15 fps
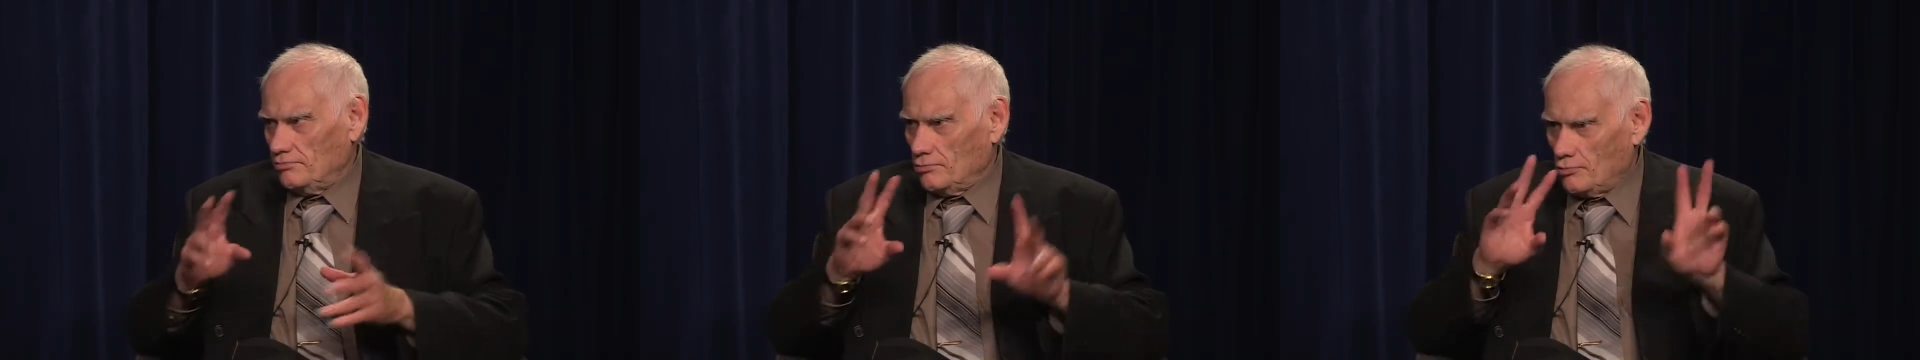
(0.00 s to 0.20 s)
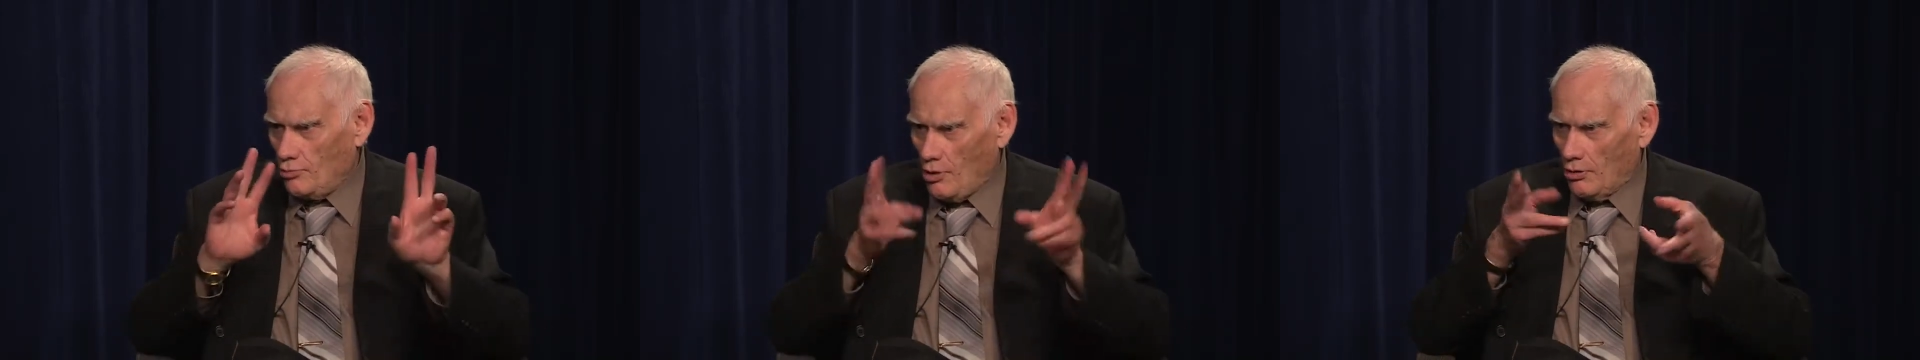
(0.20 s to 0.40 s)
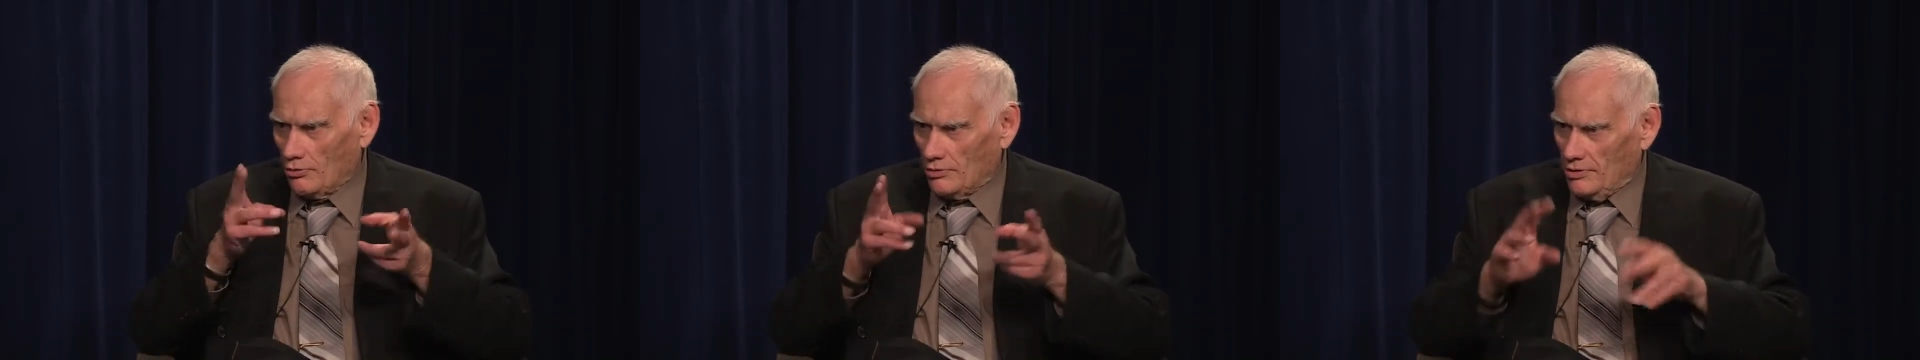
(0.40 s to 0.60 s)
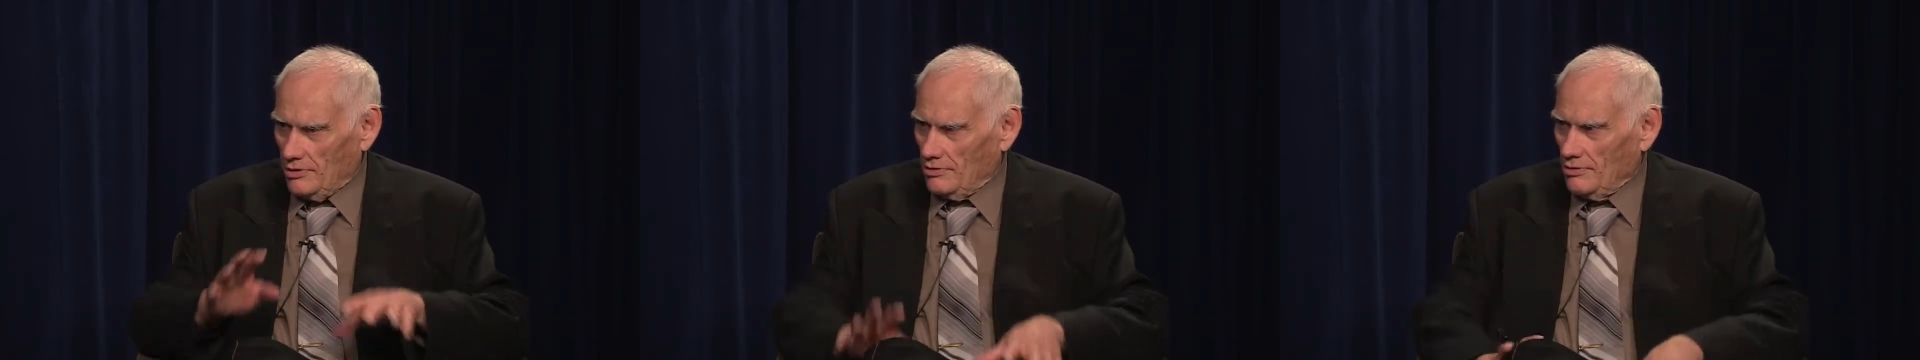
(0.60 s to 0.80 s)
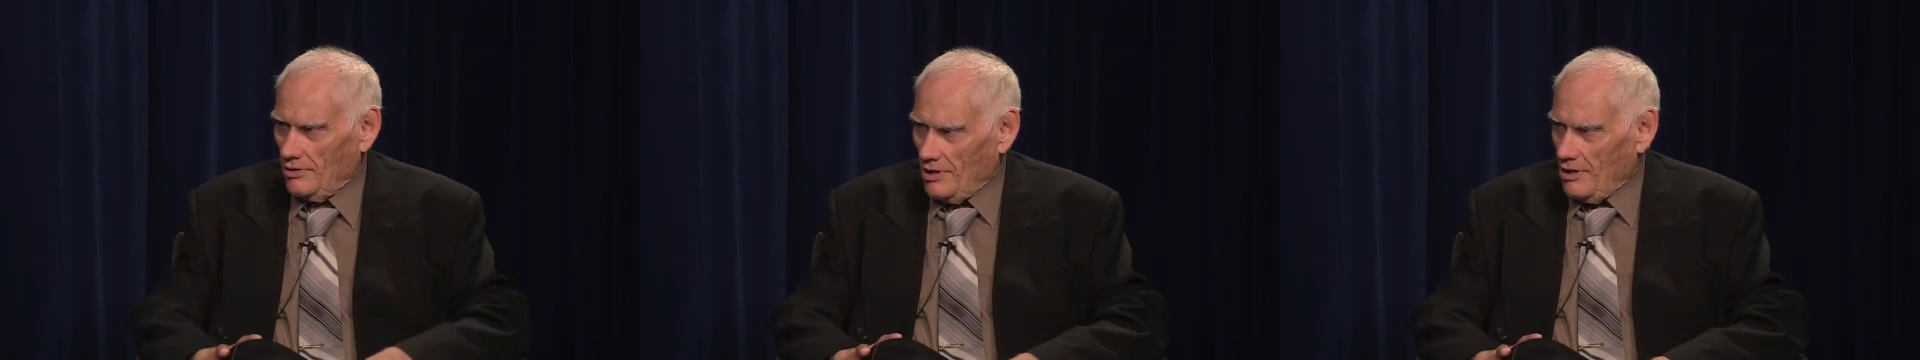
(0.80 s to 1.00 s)
Quote.
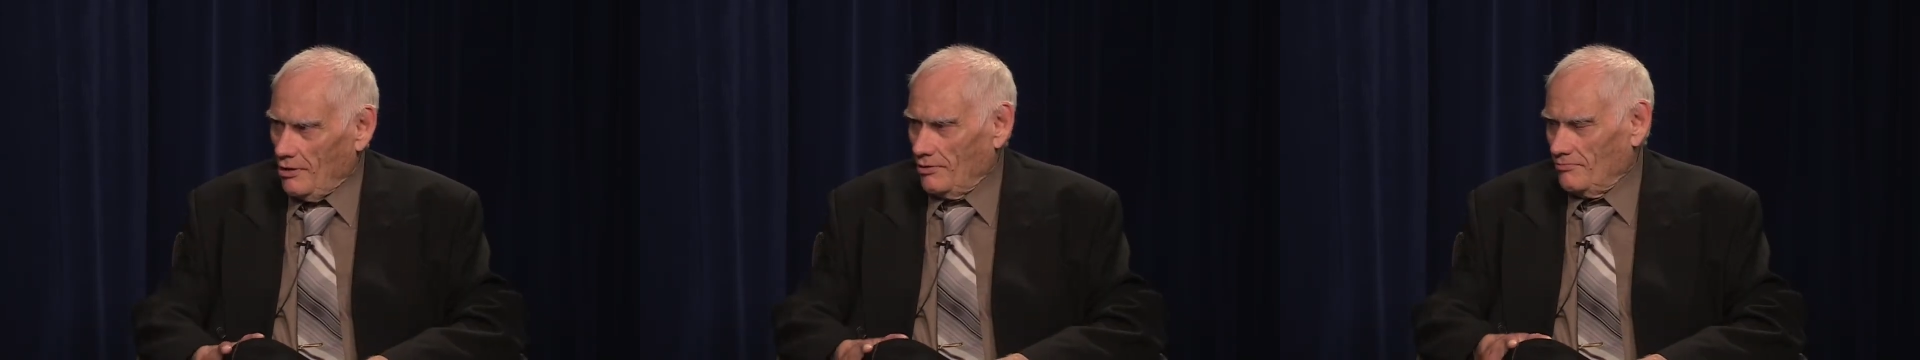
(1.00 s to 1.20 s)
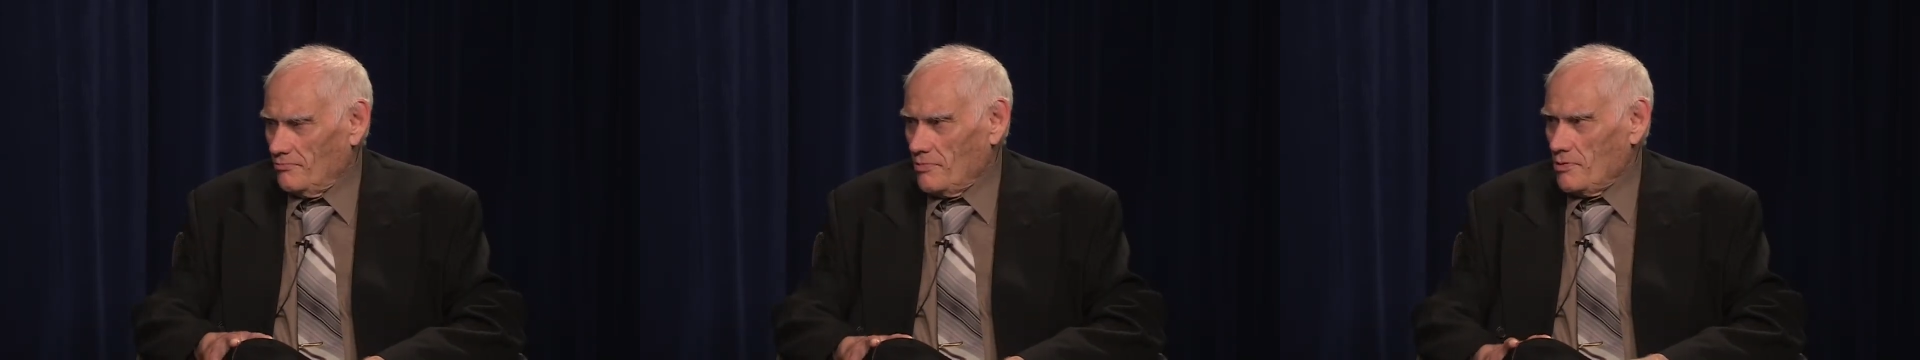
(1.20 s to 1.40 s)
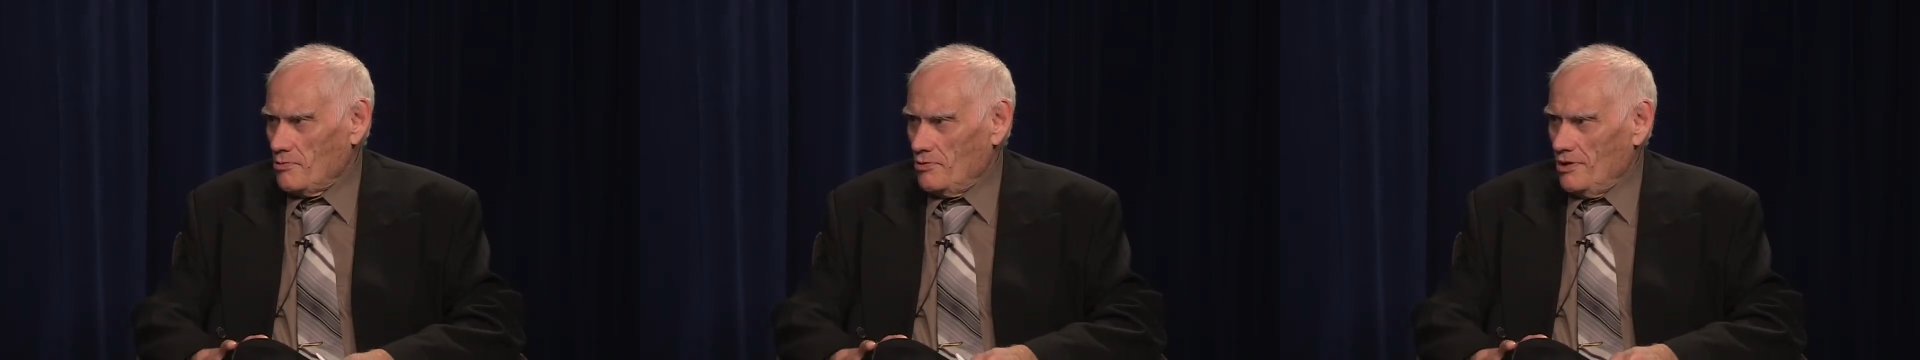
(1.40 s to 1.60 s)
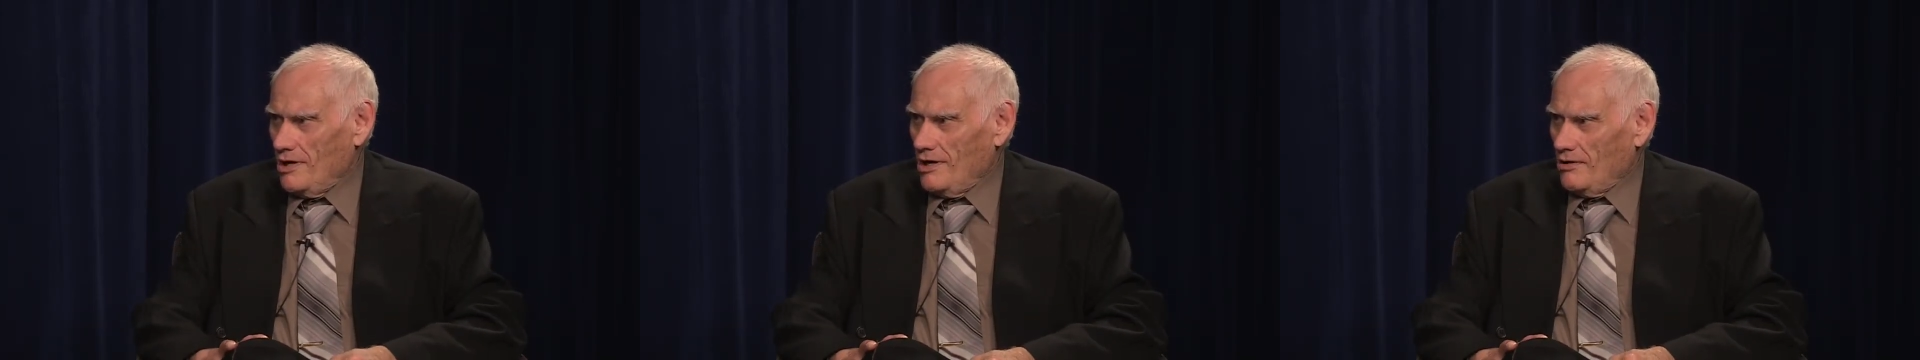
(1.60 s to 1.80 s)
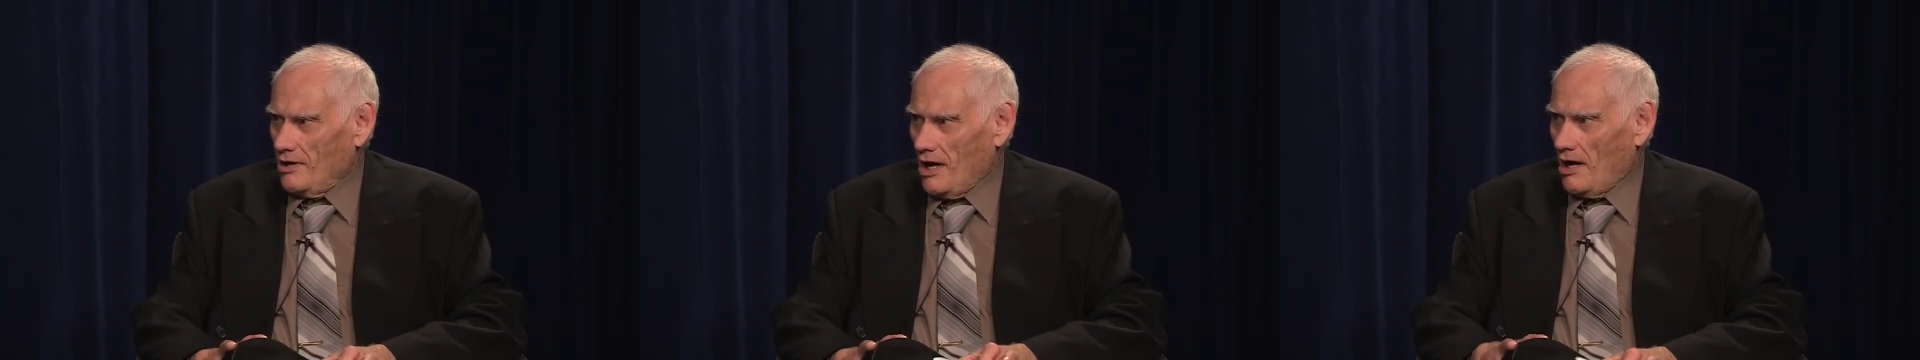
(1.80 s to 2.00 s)

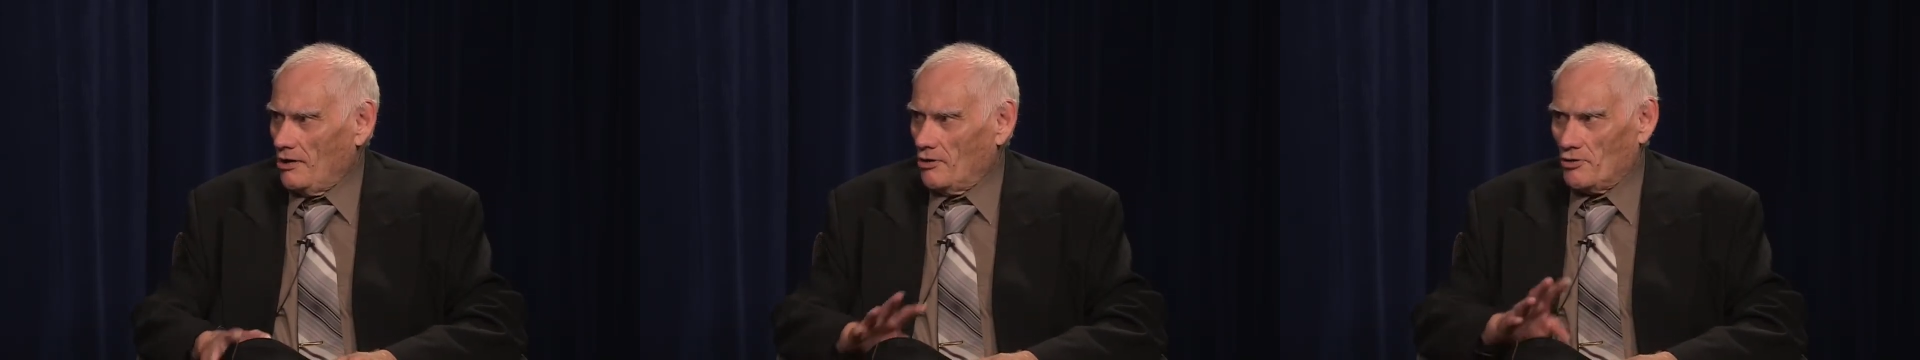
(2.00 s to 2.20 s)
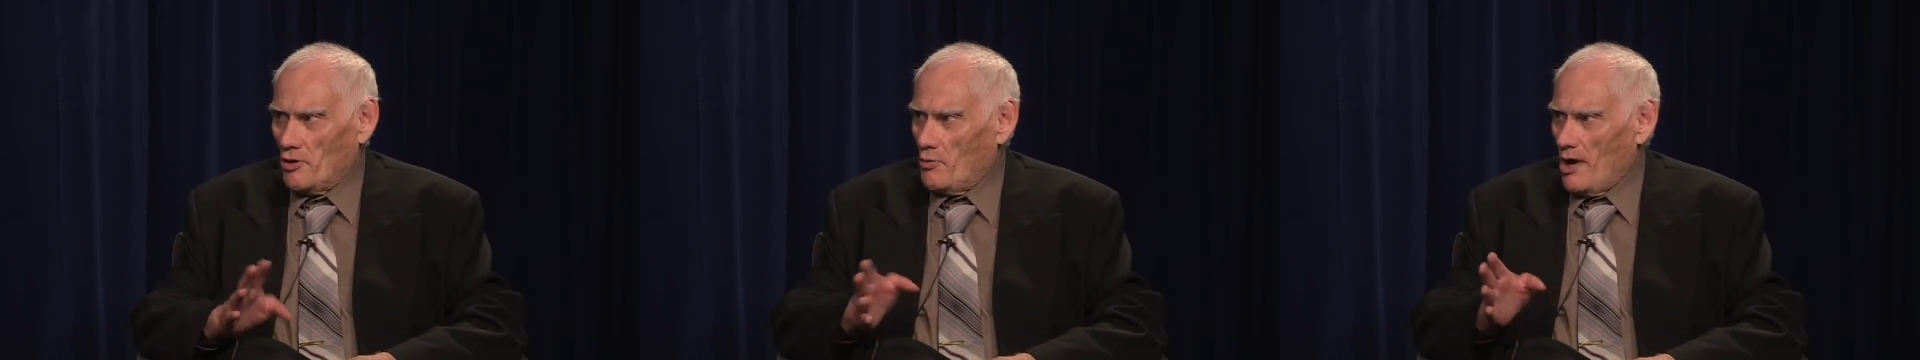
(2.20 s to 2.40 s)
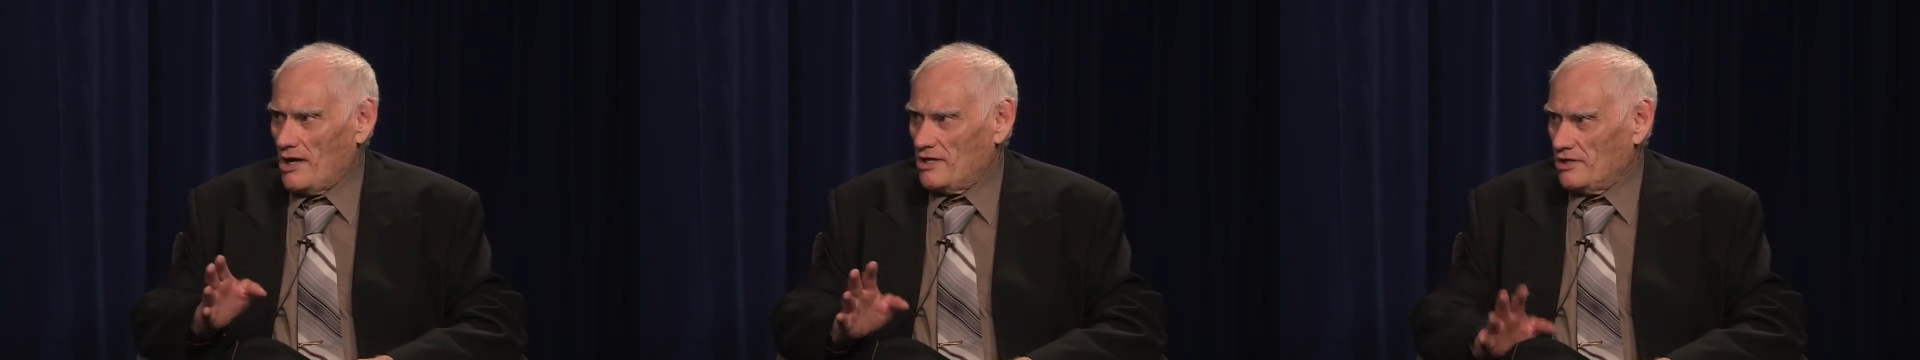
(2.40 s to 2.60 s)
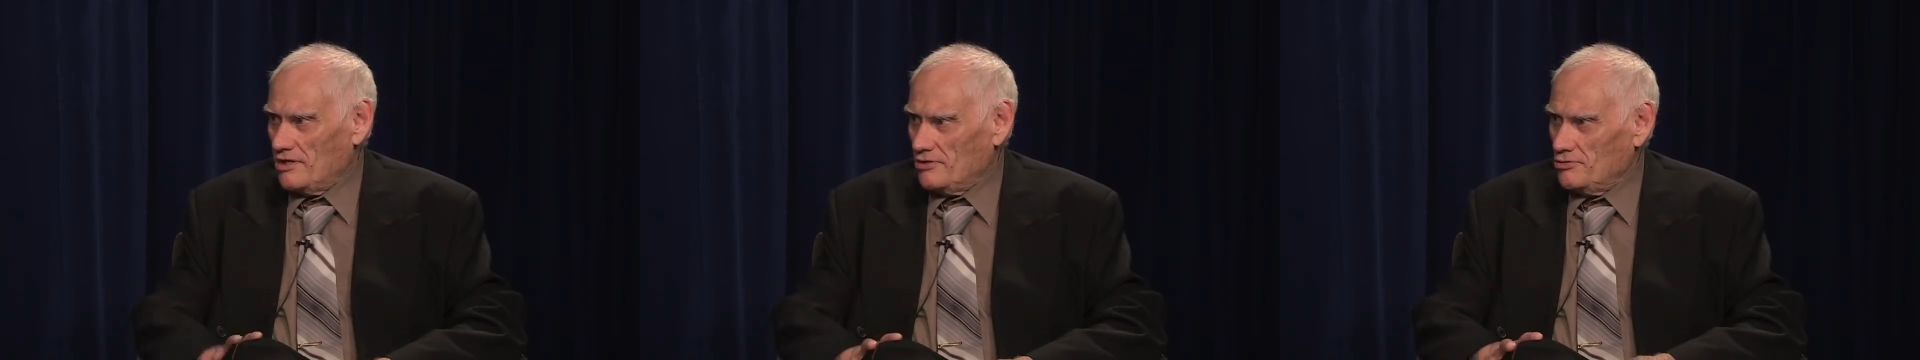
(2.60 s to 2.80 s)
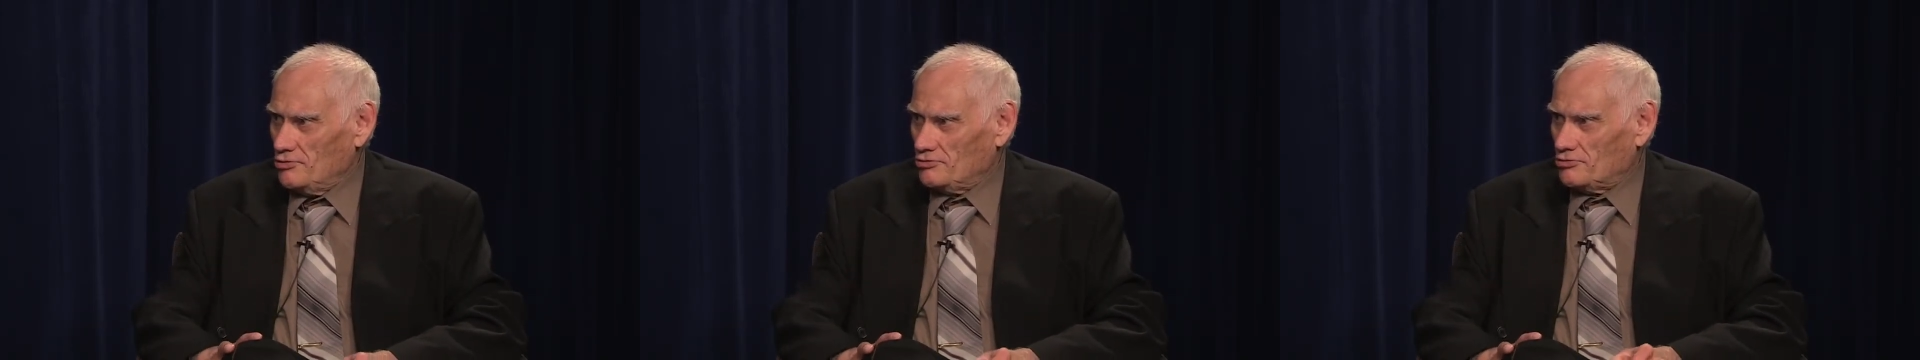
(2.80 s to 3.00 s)
I don't know why they use